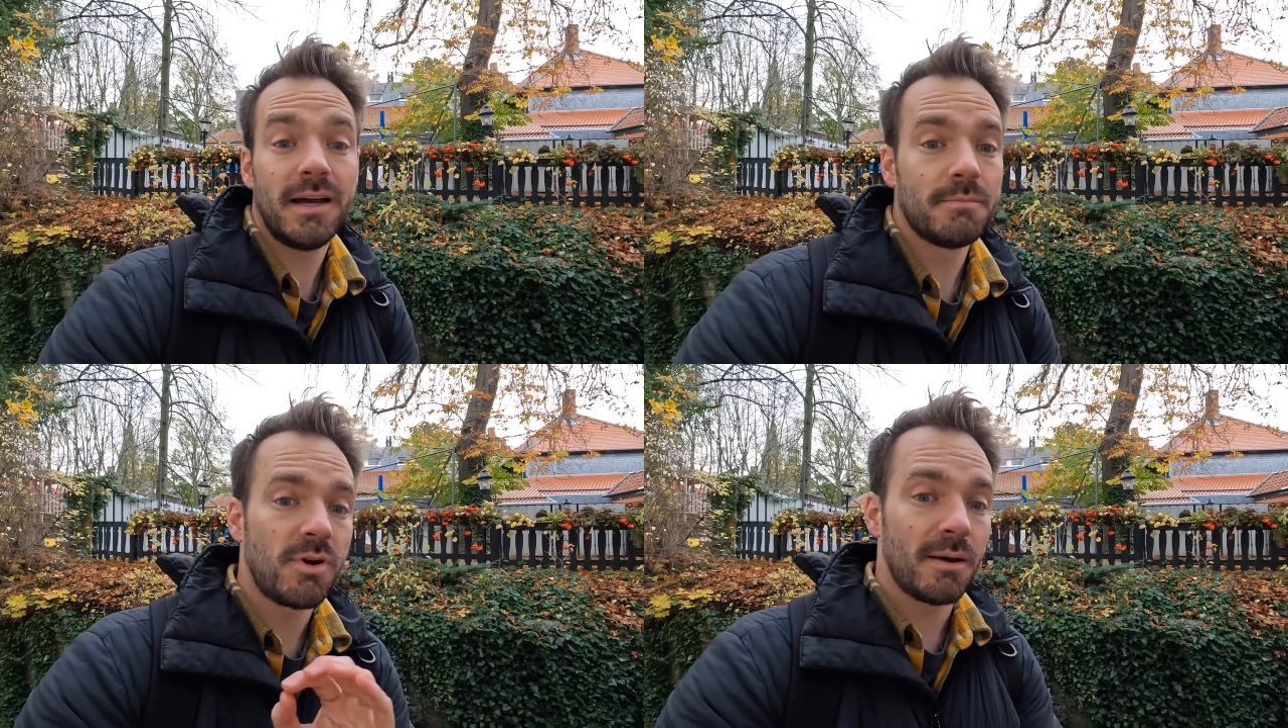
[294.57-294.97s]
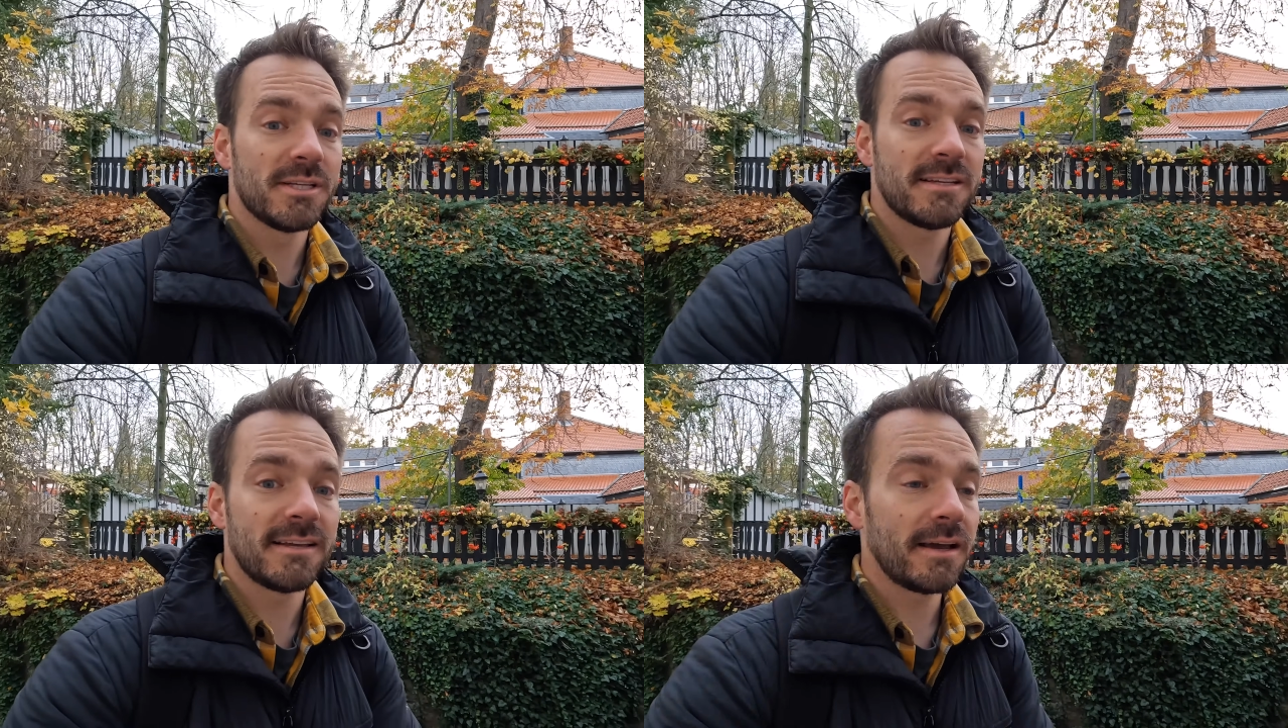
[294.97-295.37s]
I'm
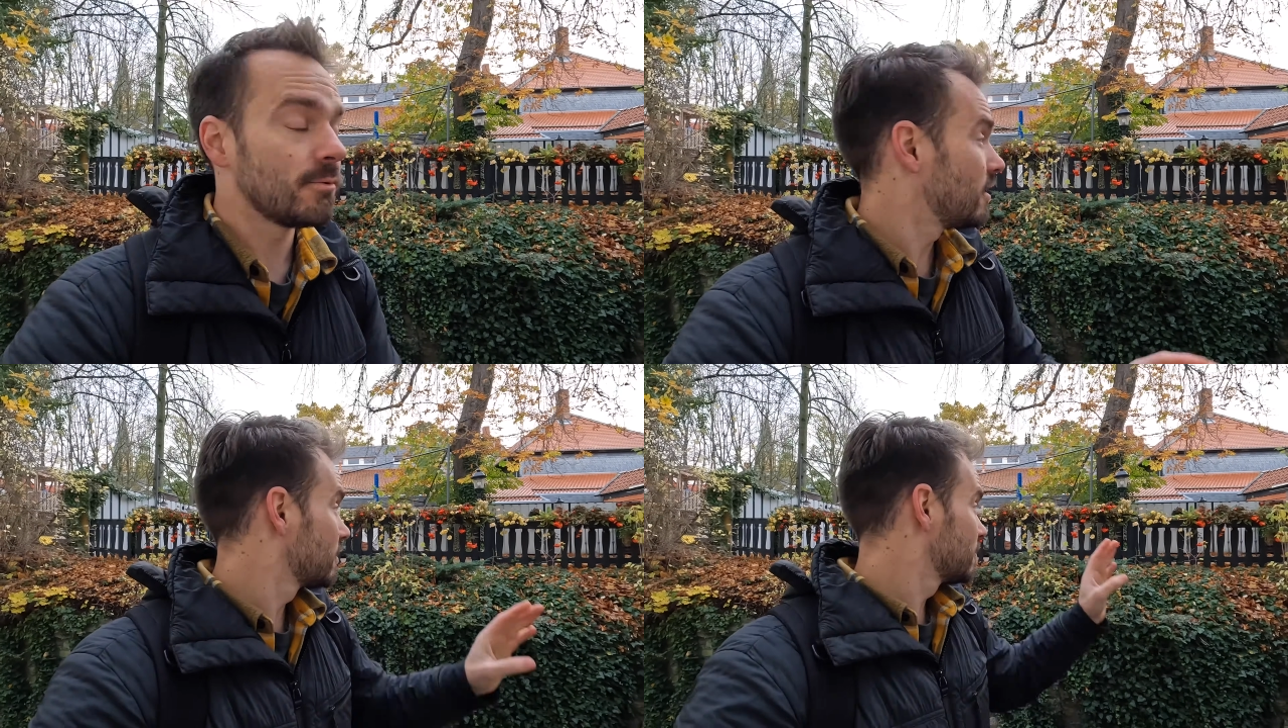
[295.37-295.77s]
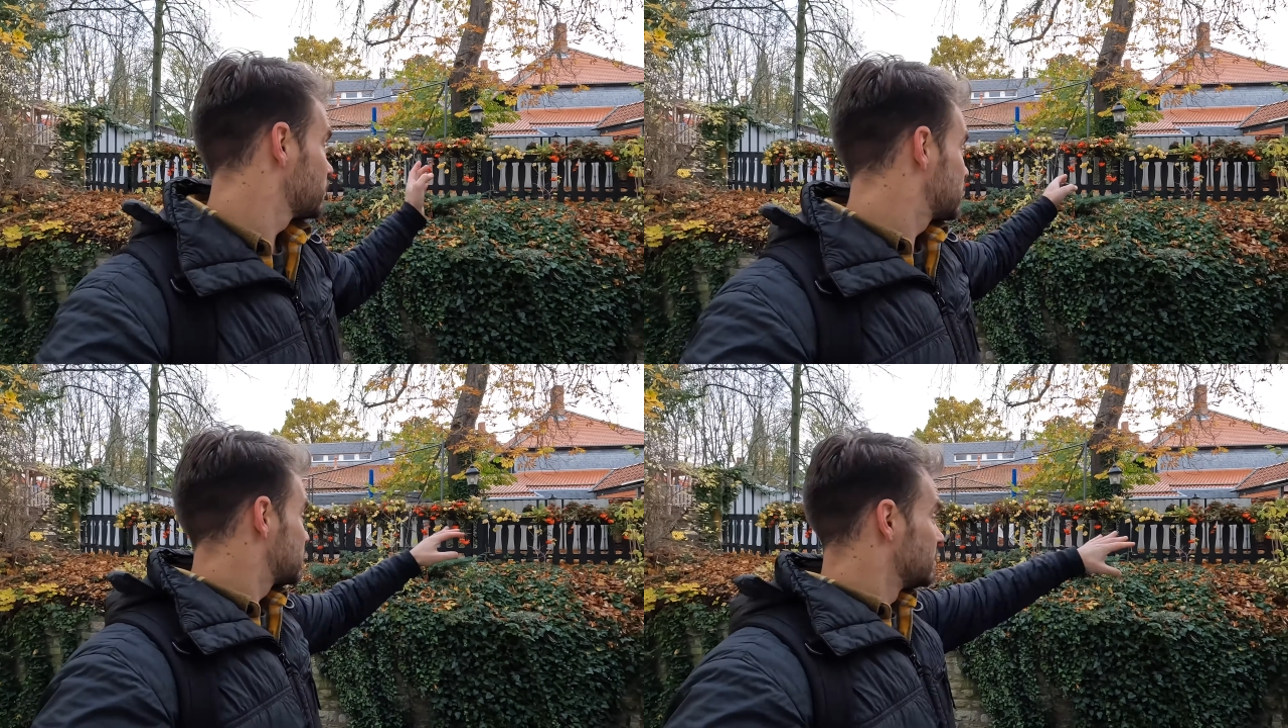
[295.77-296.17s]
probably saying that wrong,
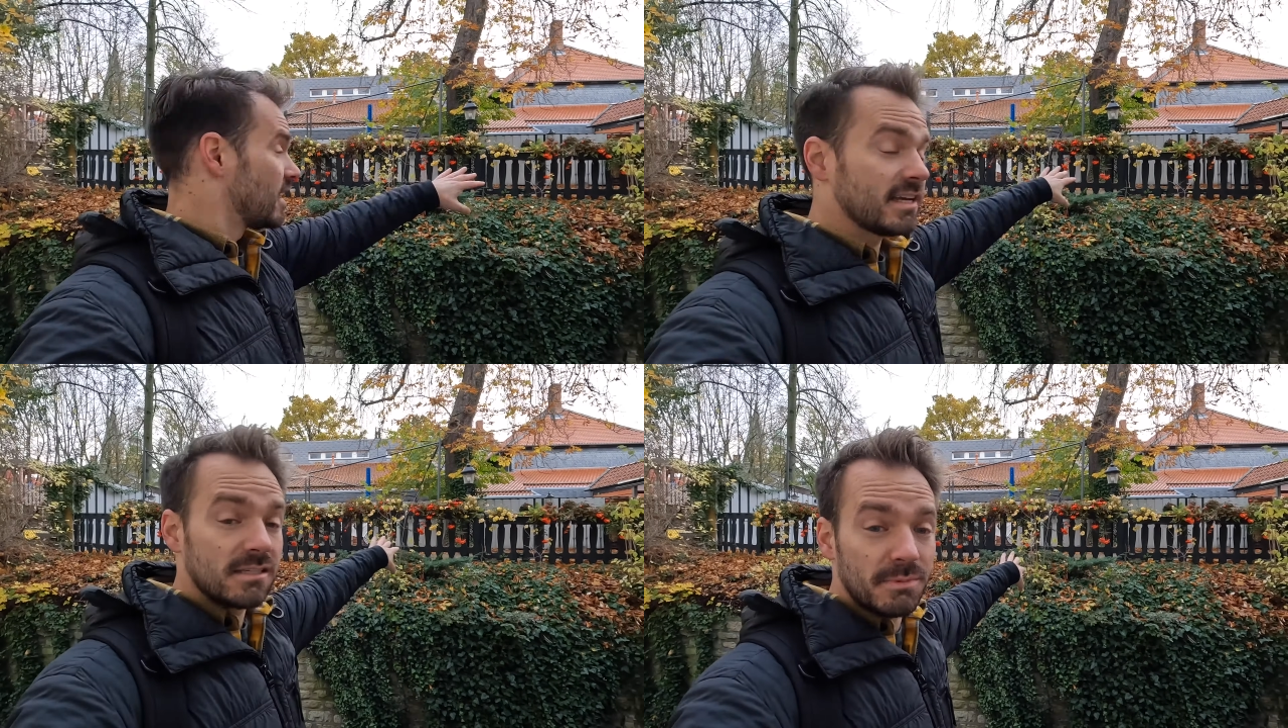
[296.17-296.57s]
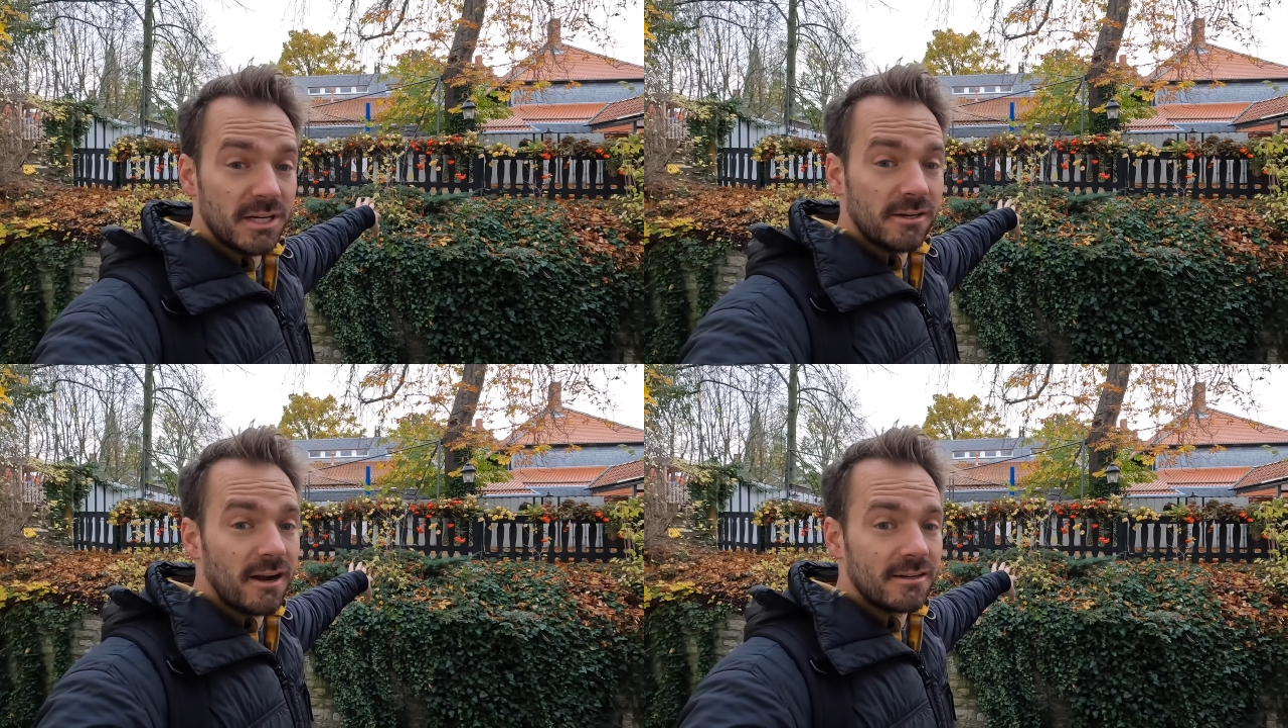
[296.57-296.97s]
there's this nice
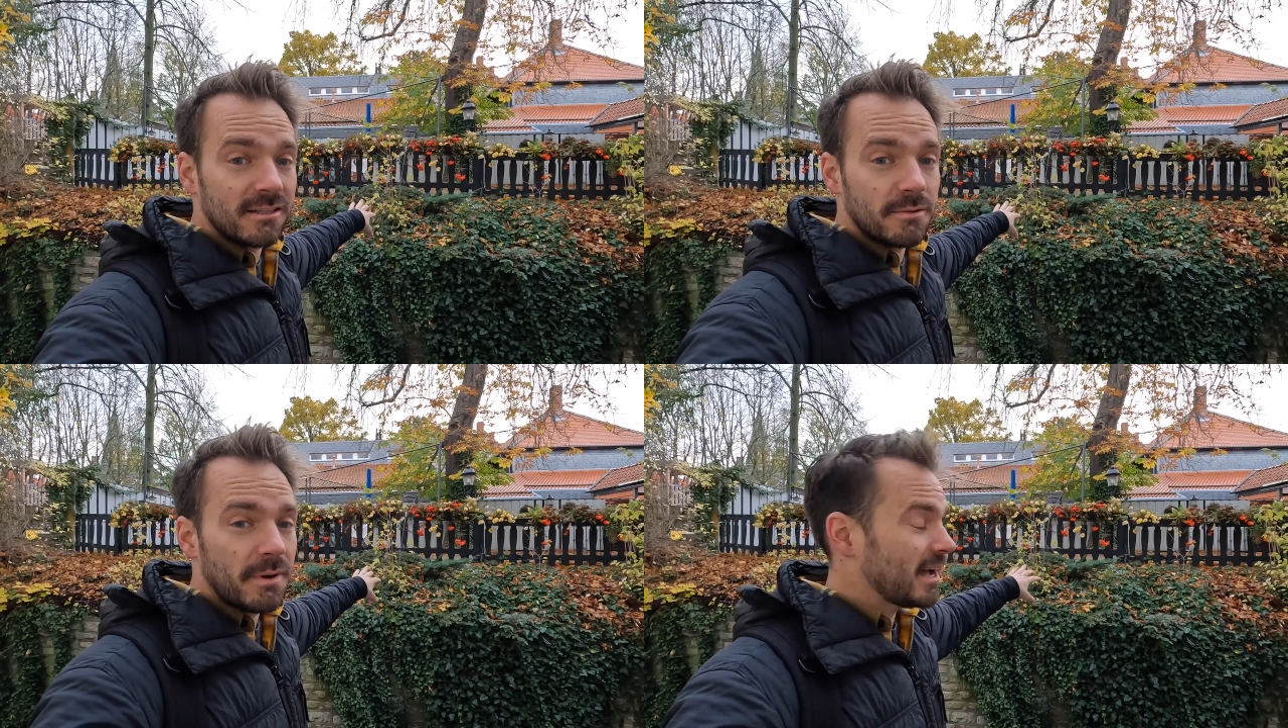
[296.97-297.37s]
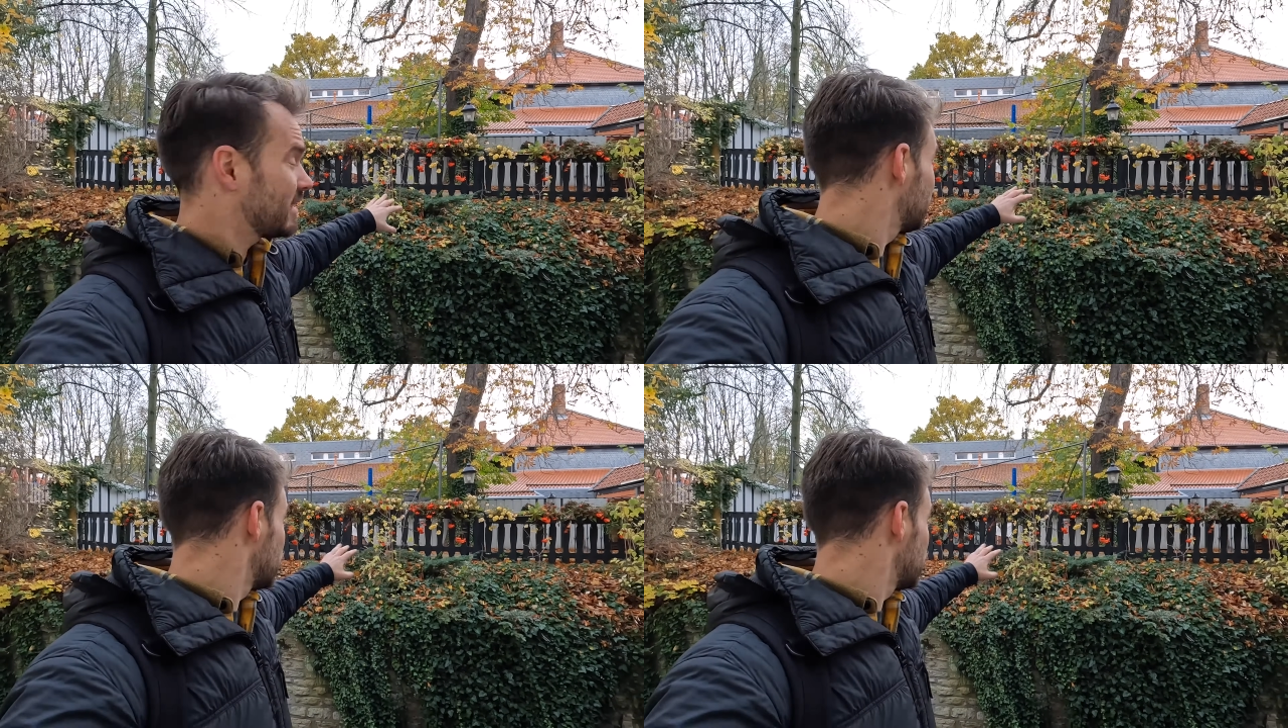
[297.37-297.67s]
beer garden in the back.